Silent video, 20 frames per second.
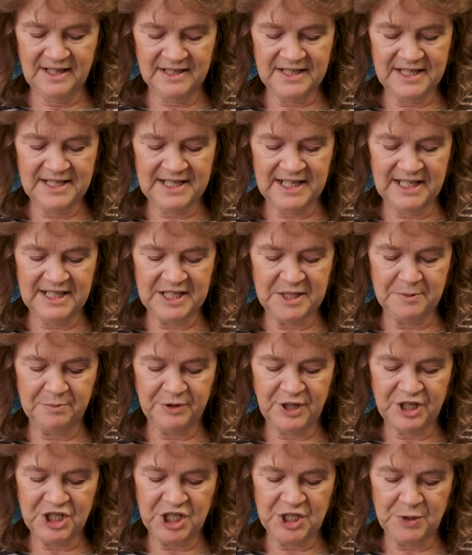He understands the
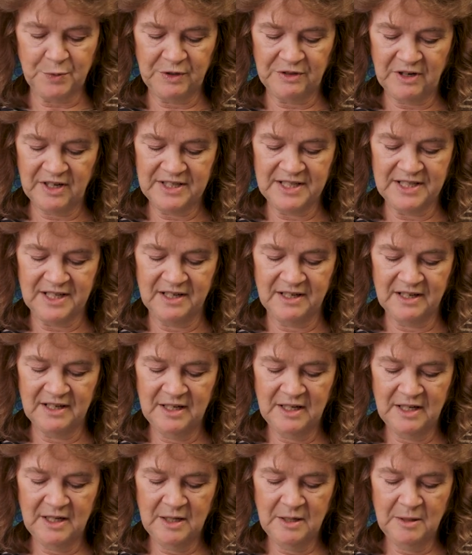pressures we're under,
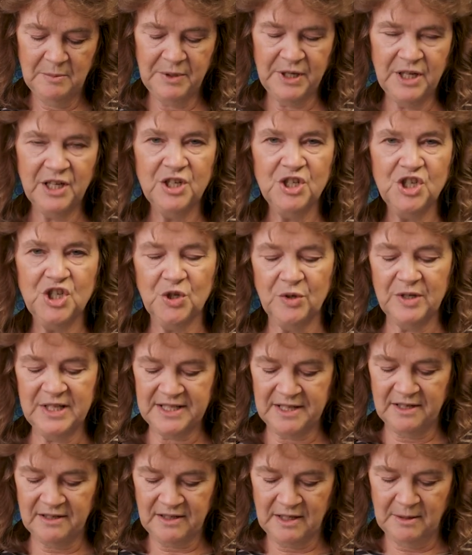but he
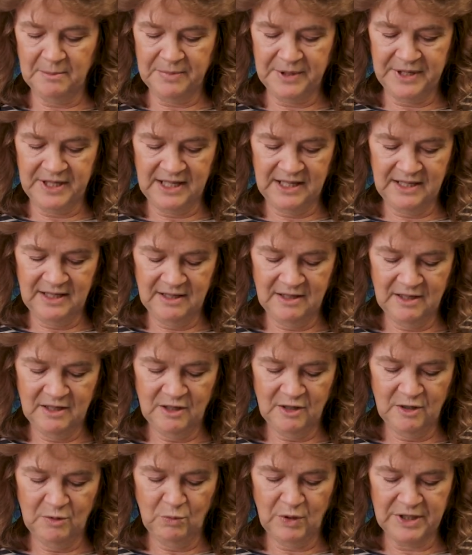enjoys our company
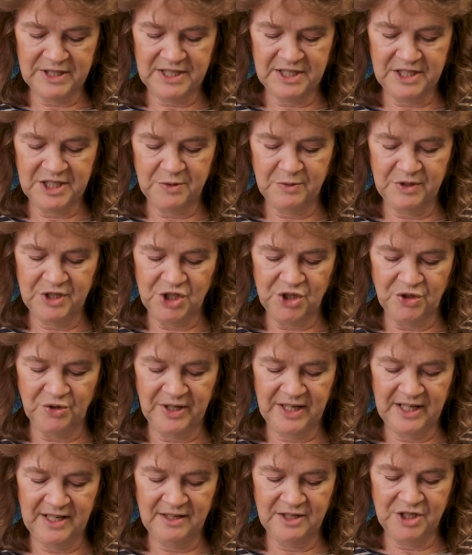and wants us to
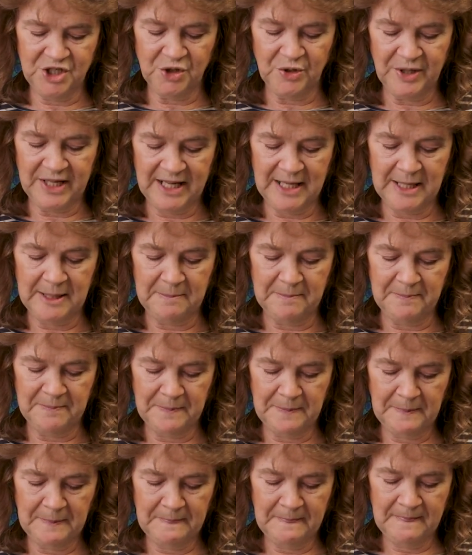enjoy, enjoy him.
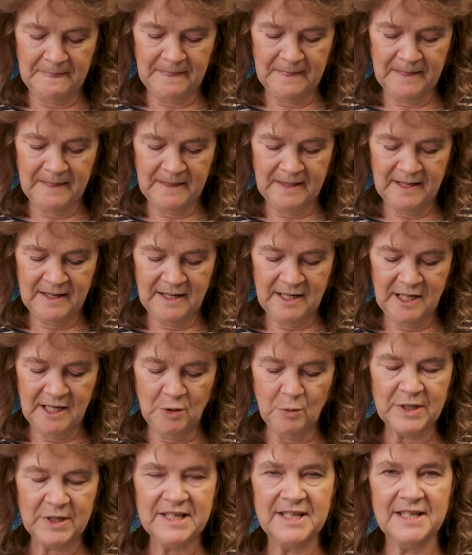
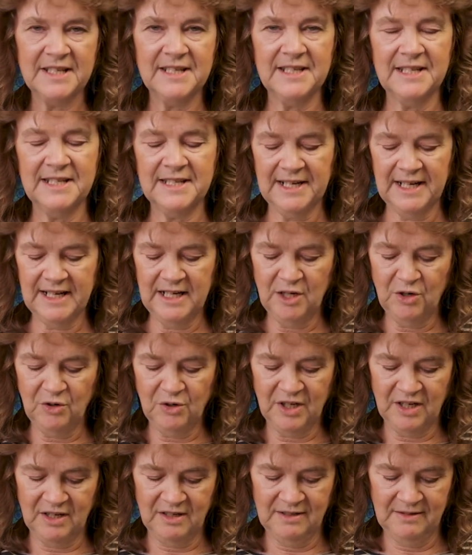He wants us to stay
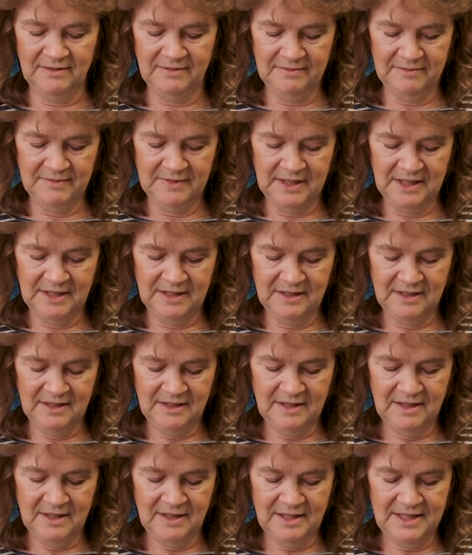longer,
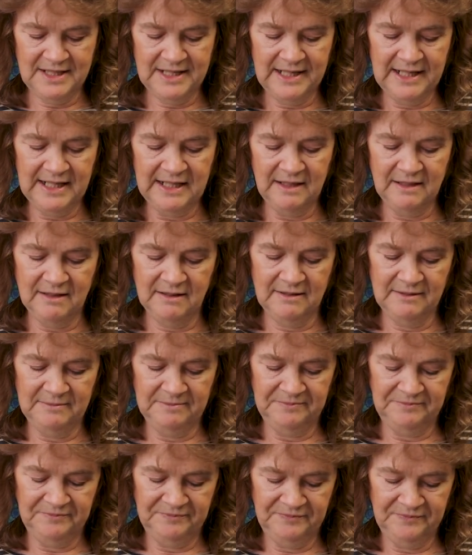to linger.
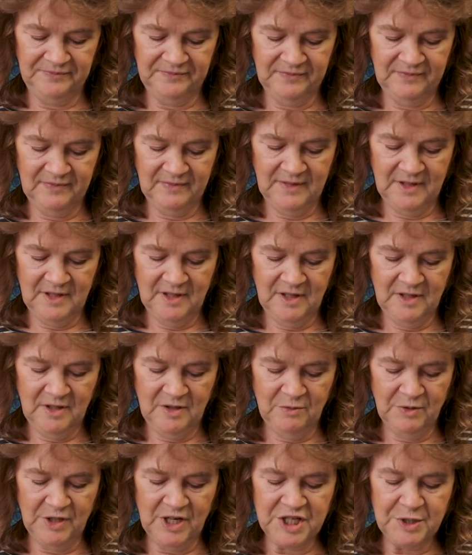
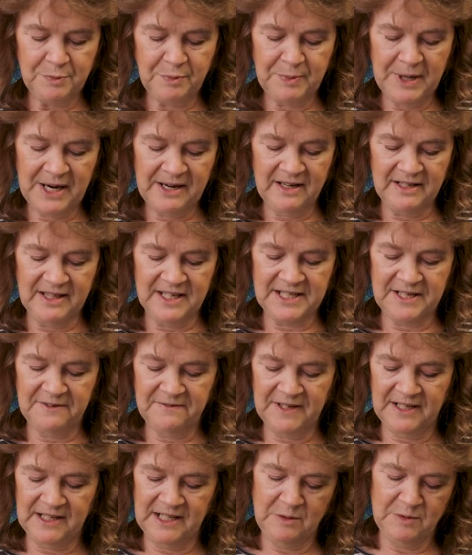when I was preparing this, I
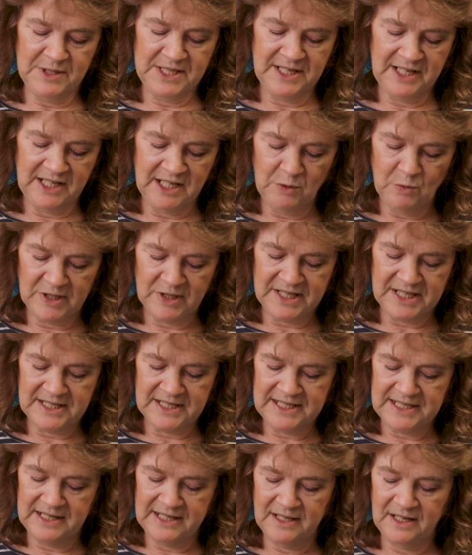felt he was saying he wants
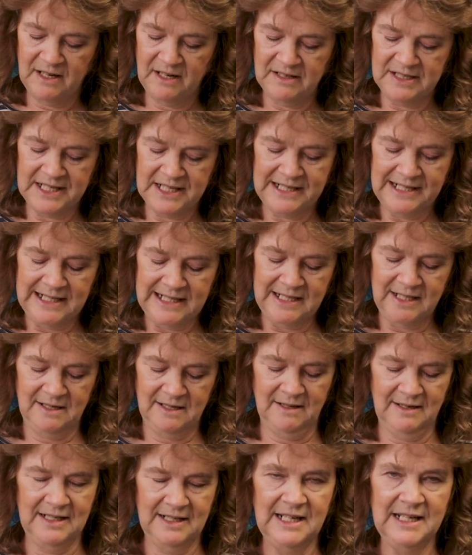us to learn to
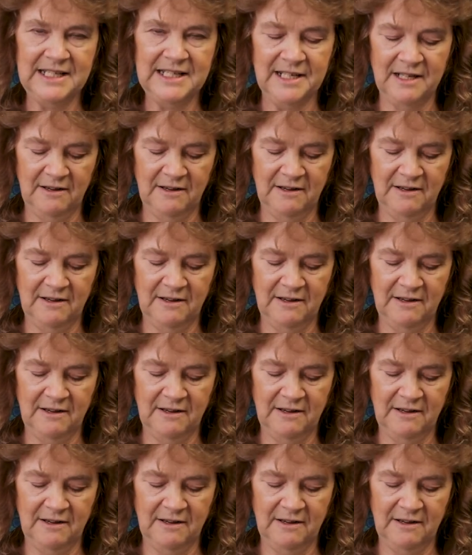linger in his